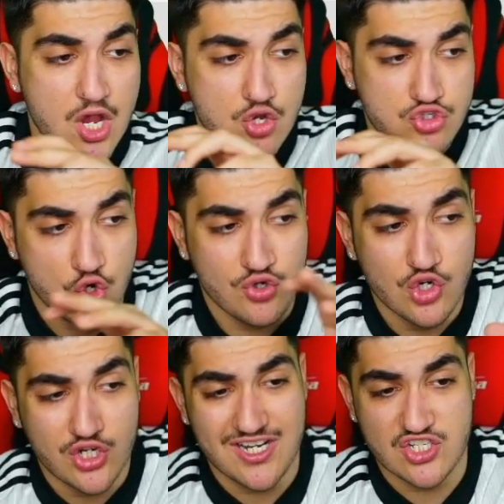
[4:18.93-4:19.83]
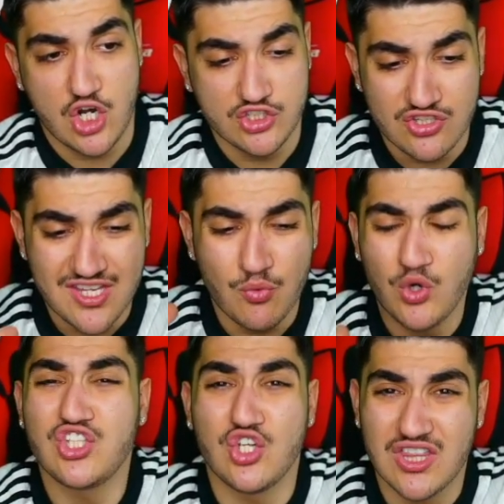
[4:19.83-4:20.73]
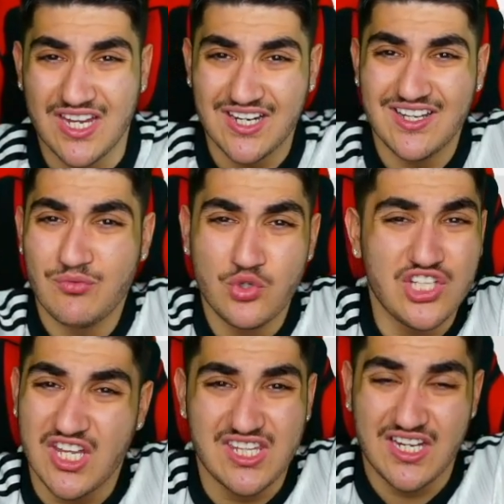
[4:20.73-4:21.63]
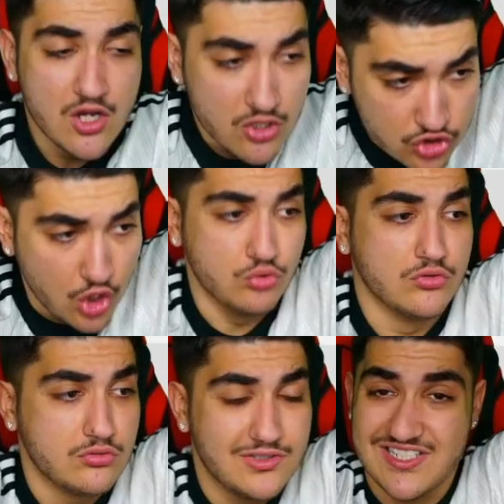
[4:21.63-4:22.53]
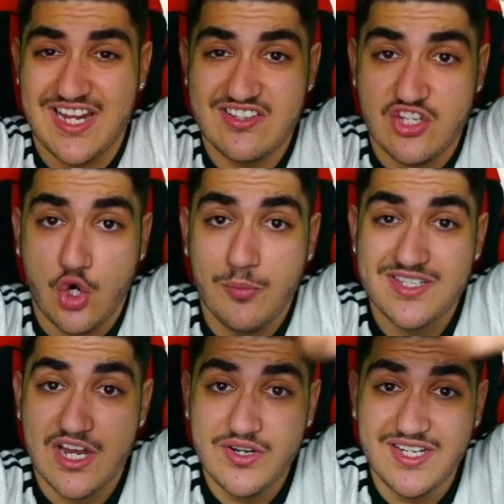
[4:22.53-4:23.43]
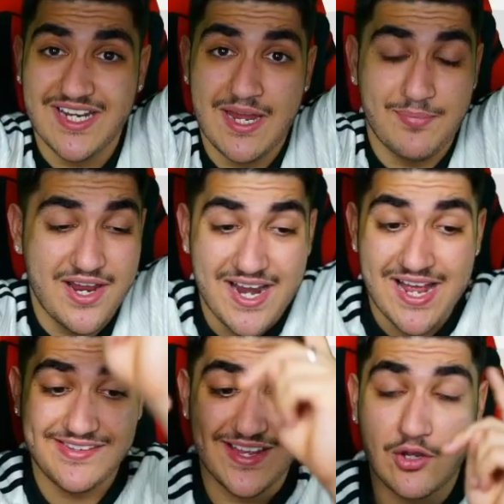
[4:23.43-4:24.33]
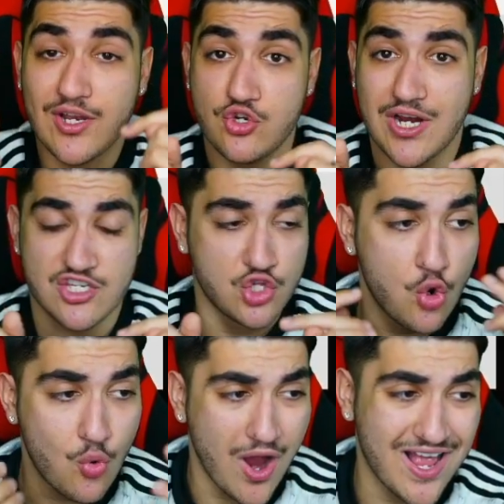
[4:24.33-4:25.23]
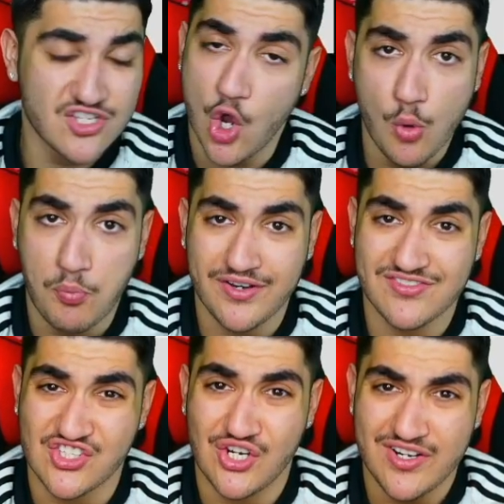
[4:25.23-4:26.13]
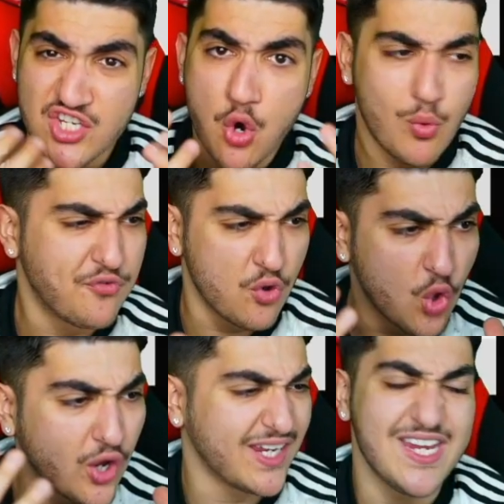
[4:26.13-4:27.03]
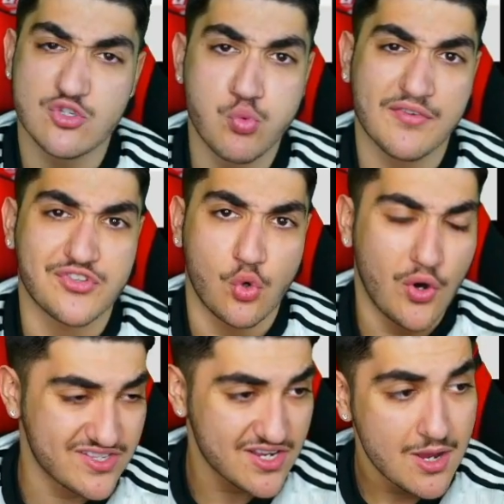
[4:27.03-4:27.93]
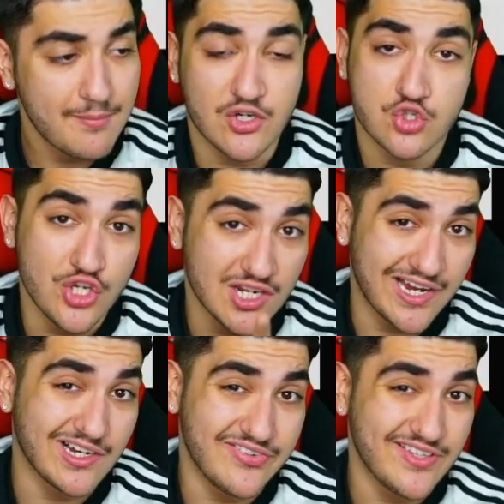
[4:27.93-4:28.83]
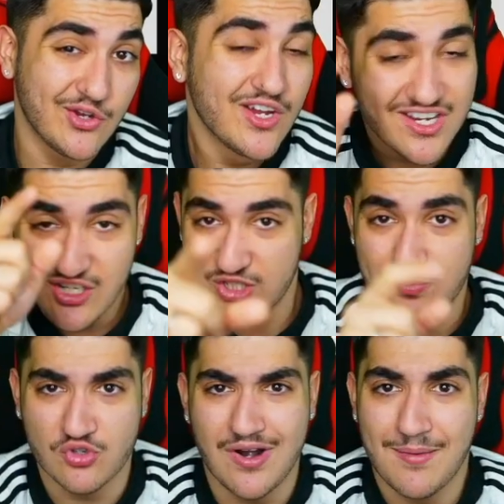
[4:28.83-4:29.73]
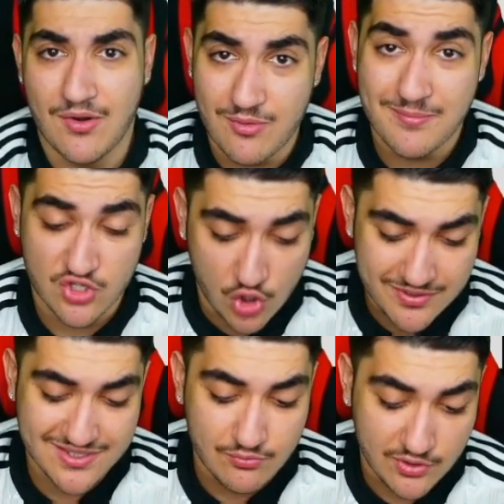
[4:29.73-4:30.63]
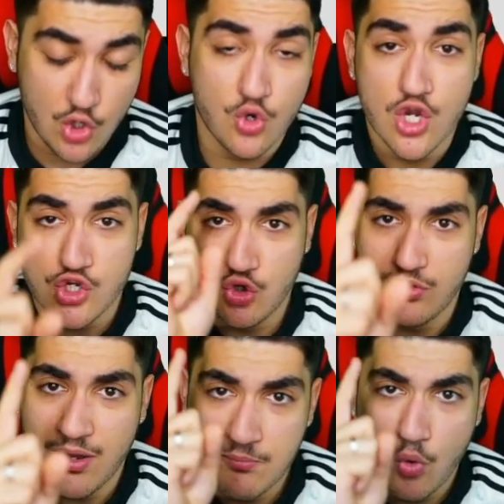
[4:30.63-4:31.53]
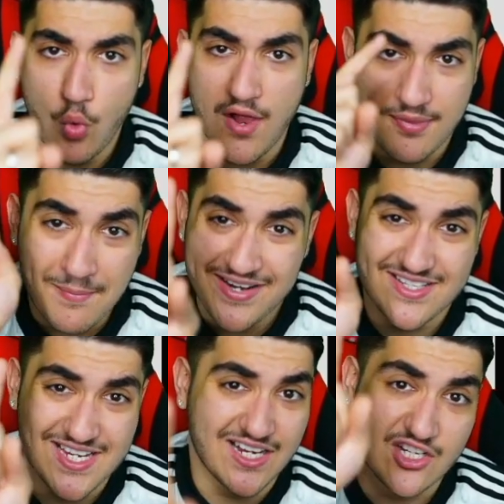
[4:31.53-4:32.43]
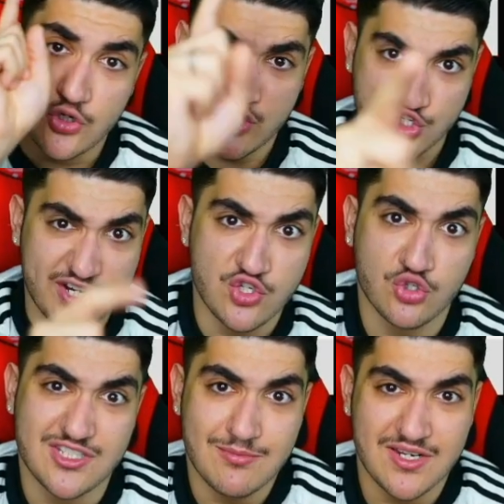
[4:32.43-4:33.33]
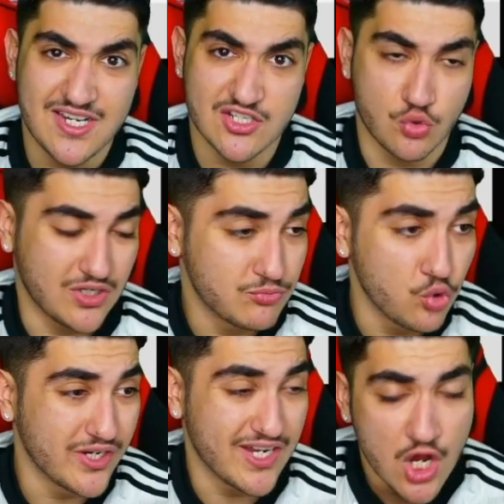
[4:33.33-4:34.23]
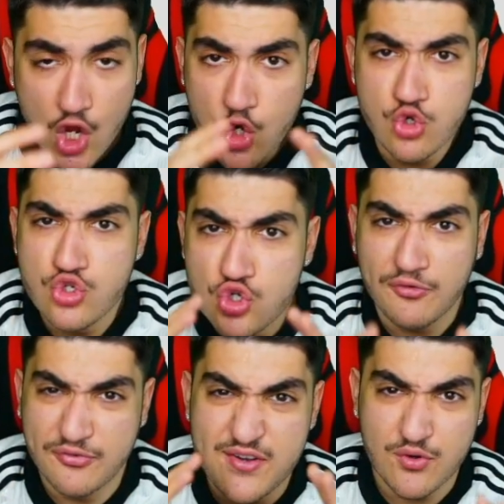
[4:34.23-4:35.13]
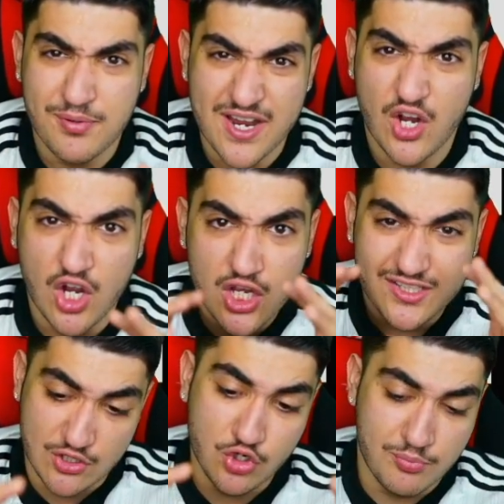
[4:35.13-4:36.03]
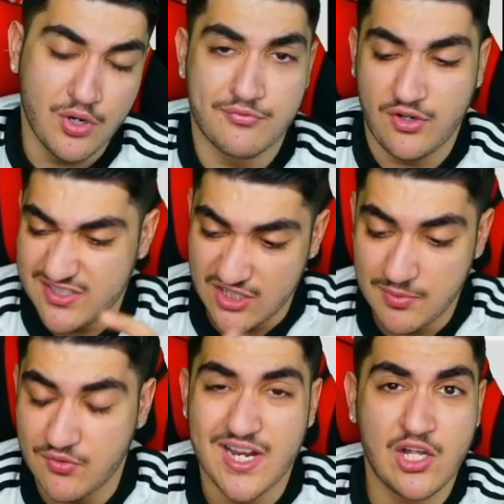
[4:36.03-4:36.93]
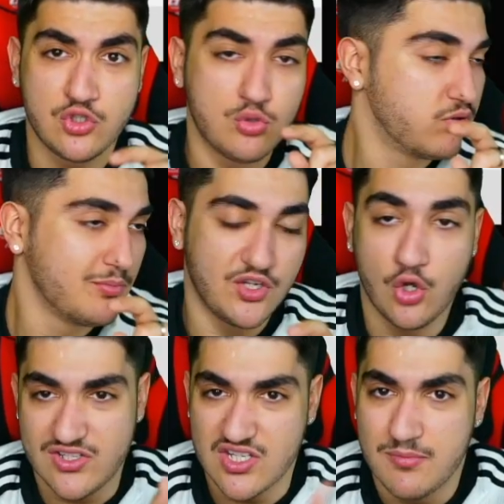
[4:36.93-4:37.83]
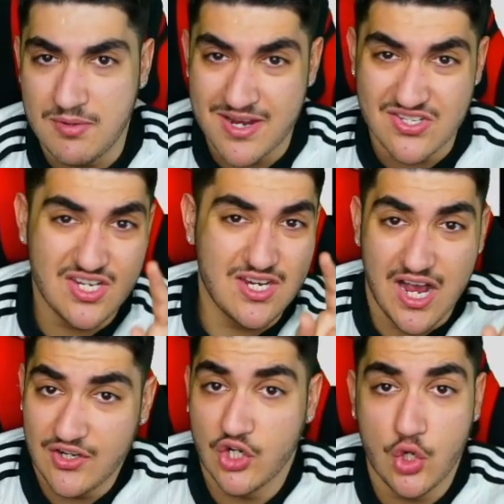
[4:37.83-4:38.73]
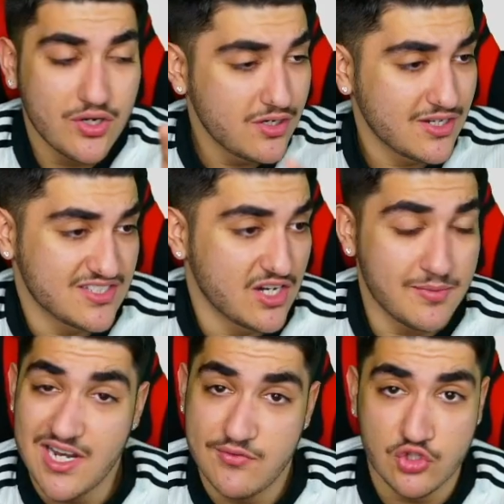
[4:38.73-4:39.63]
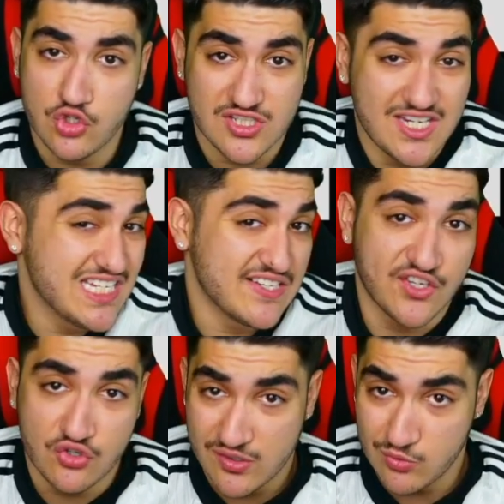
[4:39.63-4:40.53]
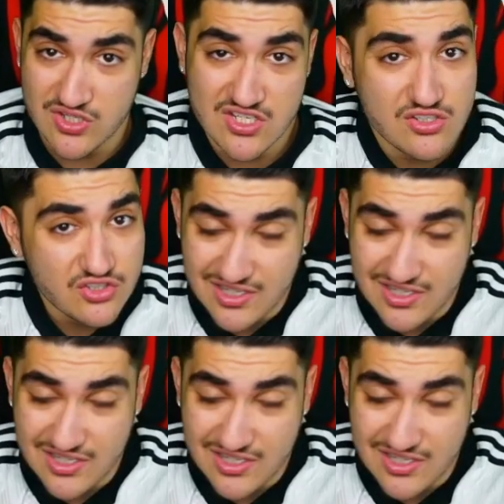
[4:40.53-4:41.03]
So you look at this card, you think, what do you think? What do you think? So let's get into the commentary, the gameplay, and at the end I'll let you guys know, as the whole point of the series, whether or not he is worth the coins. Make sure you like the video, you subscribe, and remember to comment down below your #1 main attacker that's going straight into your team of the year squad. I'm talking, who's your favourite player that you're going to put up front? Is it going to be Ronaldo? Probably not. Is it going to be Messi? I don't know. Is it going to be Lewandowski? He's having an incredible season.